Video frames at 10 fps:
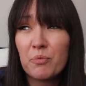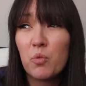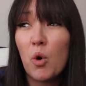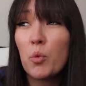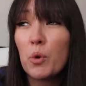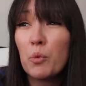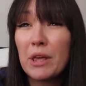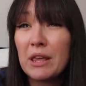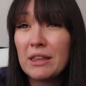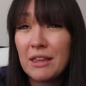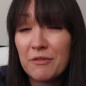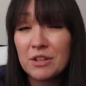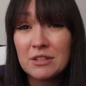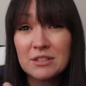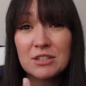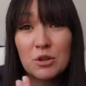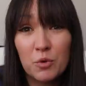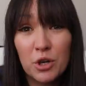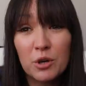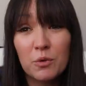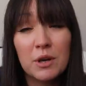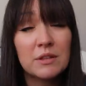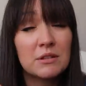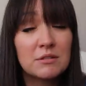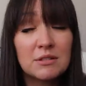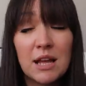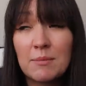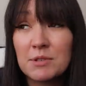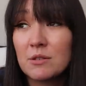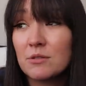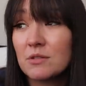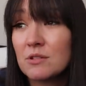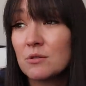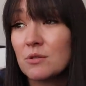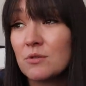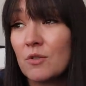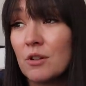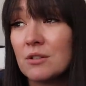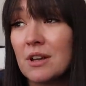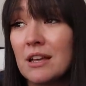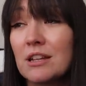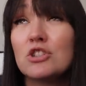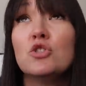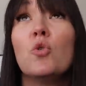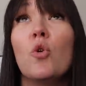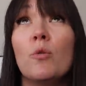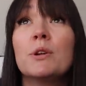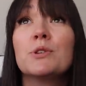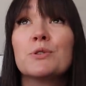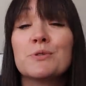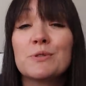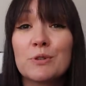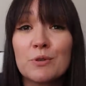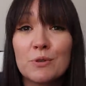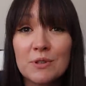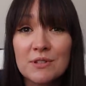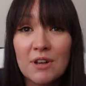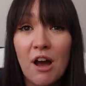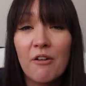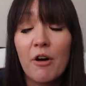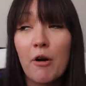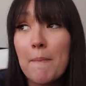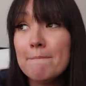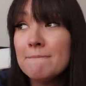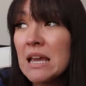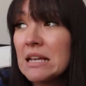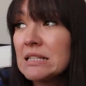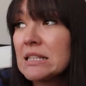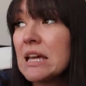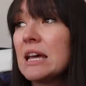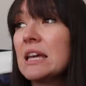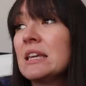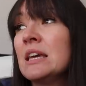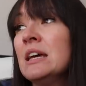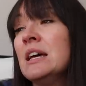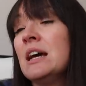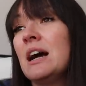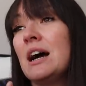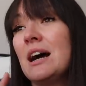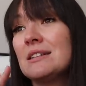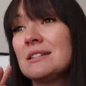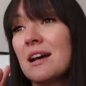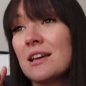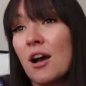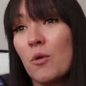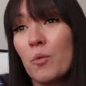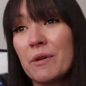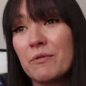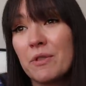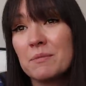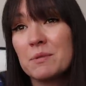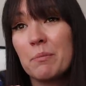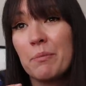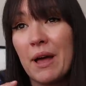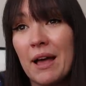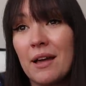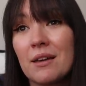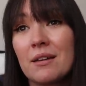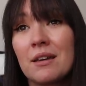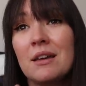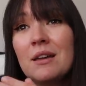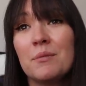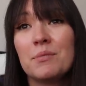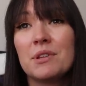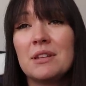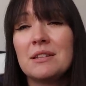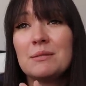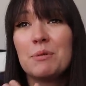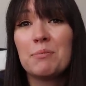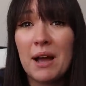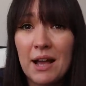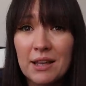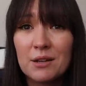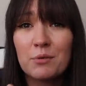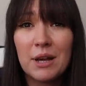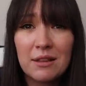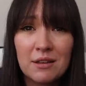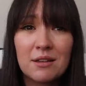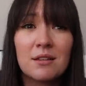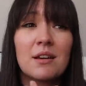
what we were given to work with, and it's absolutely not the school's fault. I adore my children's school. The staff are amazing and I can't wait for them to be back. But it needs to be back in a way that can